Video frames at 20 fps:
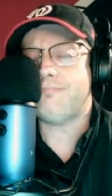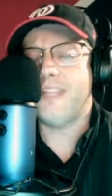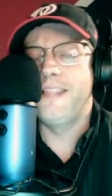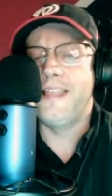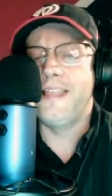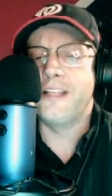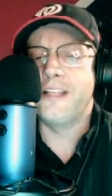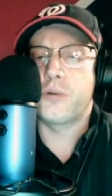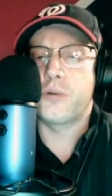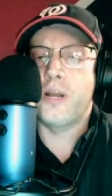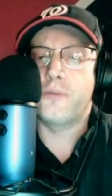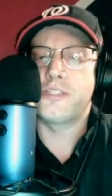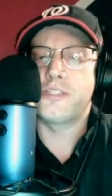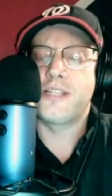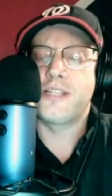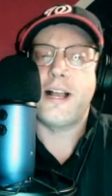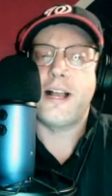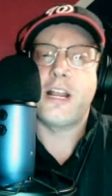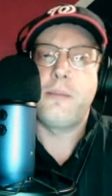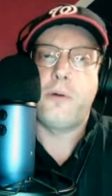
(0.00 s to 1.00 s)
And that's what I was
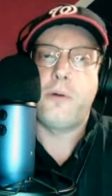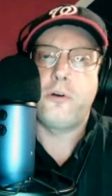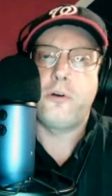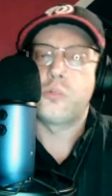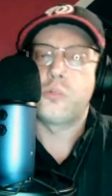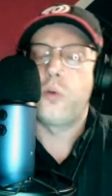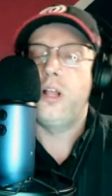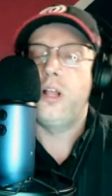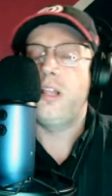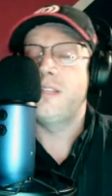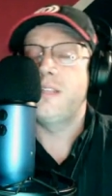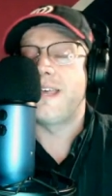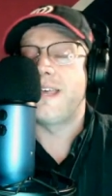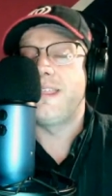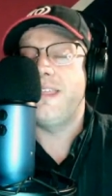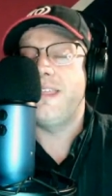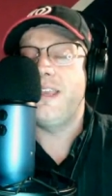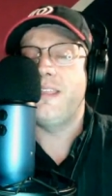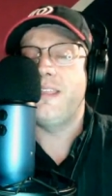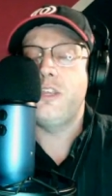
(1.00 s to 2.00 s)
talking about as well, is I
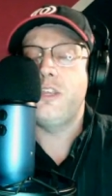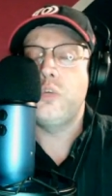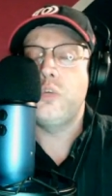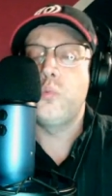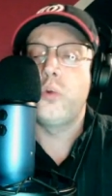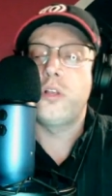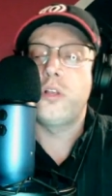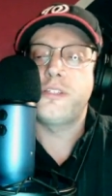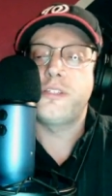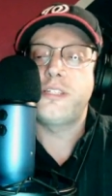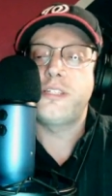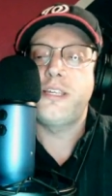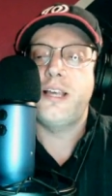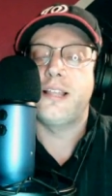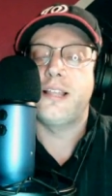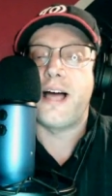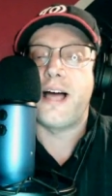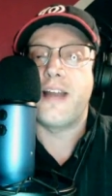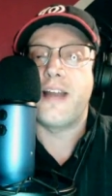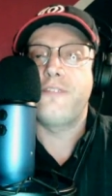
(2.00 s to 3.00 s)
think that you will see
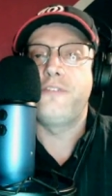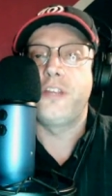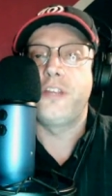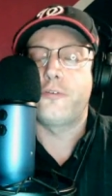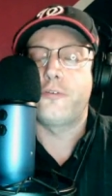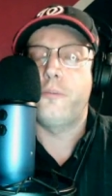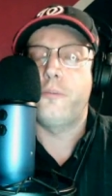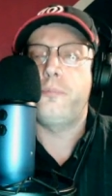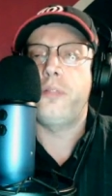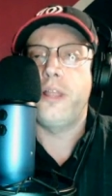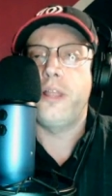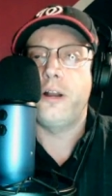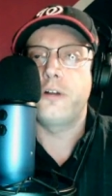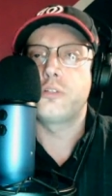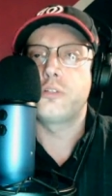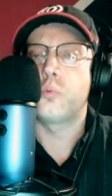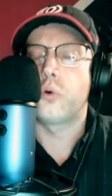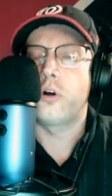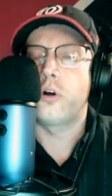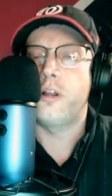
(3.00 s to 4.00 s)
a lot of different
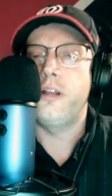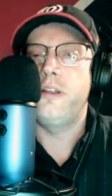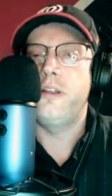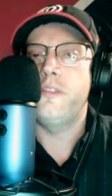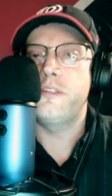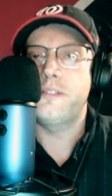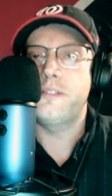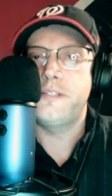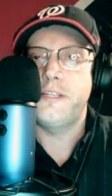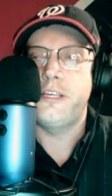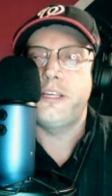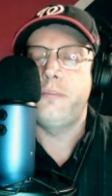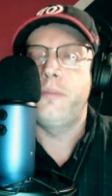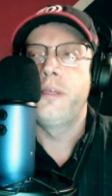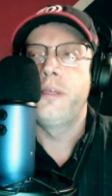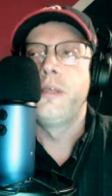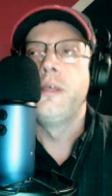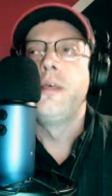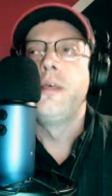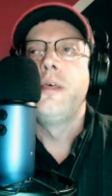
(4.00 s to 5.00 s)
players work into this team.
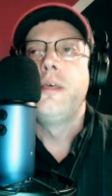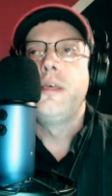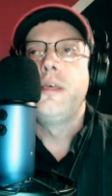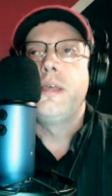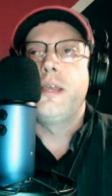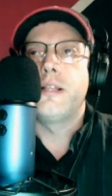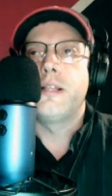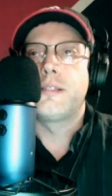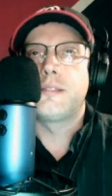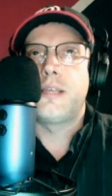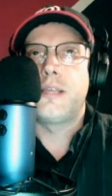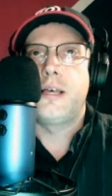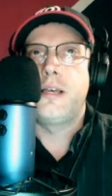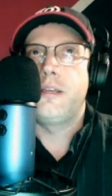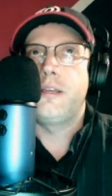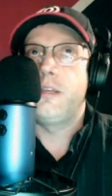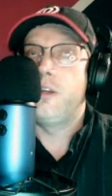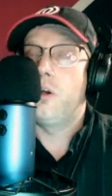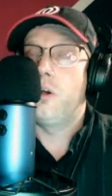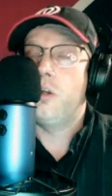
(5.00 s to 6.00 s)
It's,
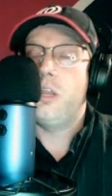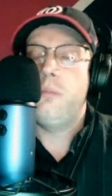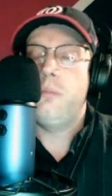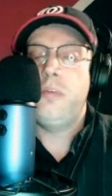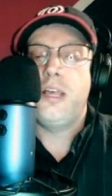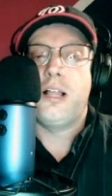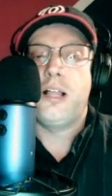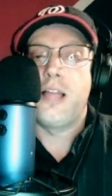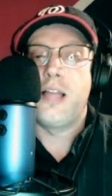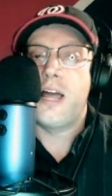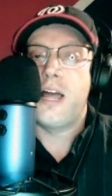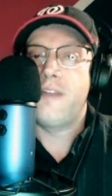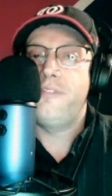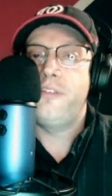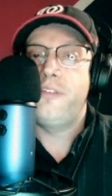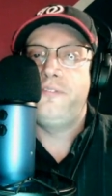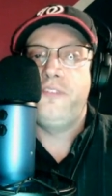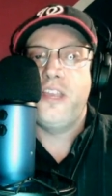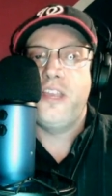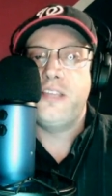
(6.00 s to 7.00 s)
going to be a lot of
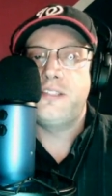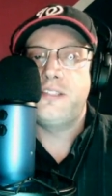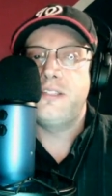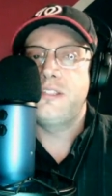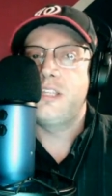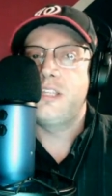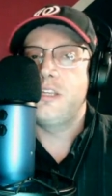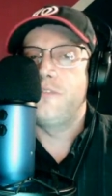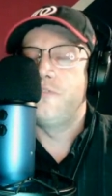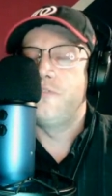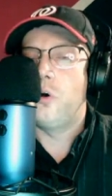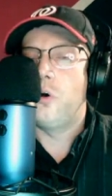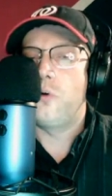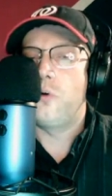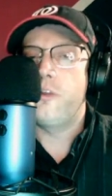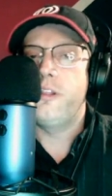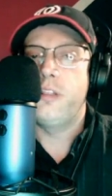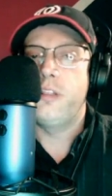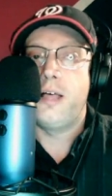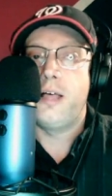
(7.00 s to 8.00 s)
the faces that you've
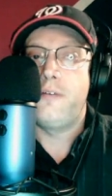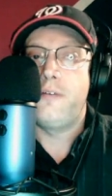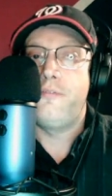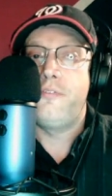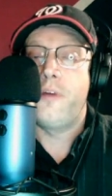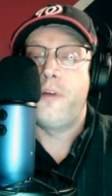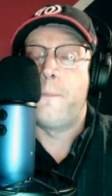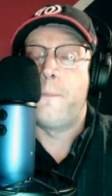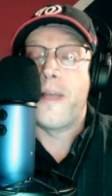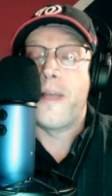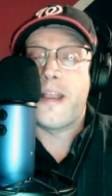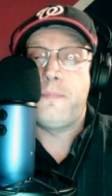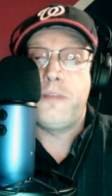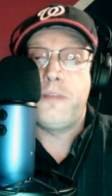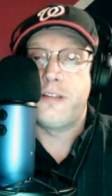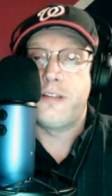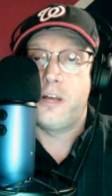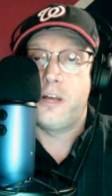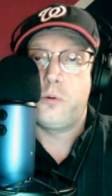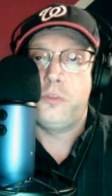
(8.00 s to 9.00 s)
known and loved that might
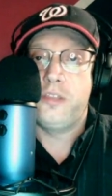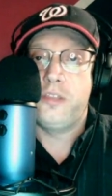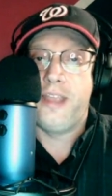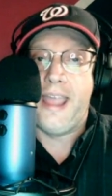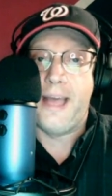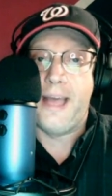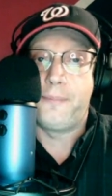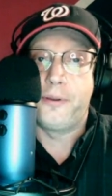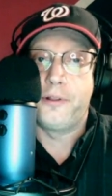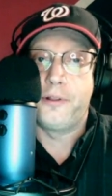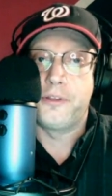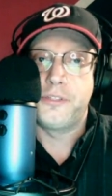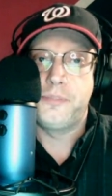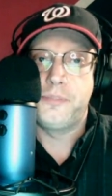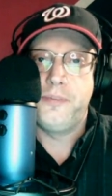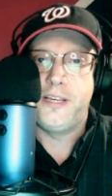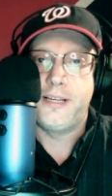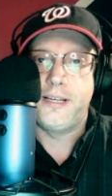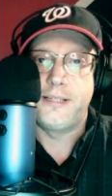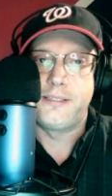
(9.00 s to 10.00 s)
be done with the Capitals
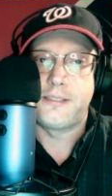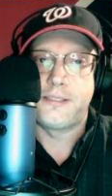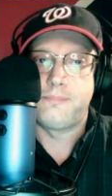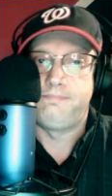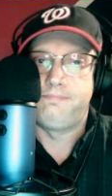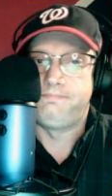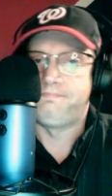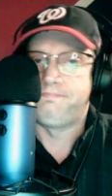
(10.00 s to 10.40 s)
because,